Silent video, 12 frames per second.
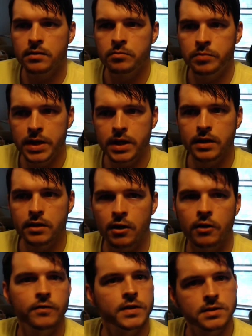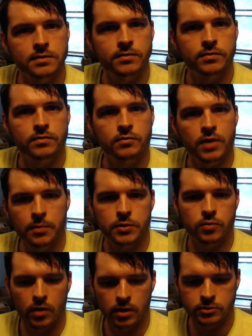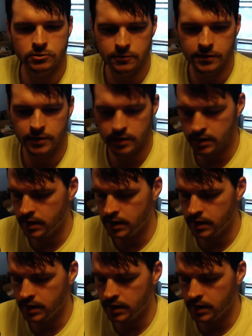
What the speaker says: big offensive repertoire, truthfully.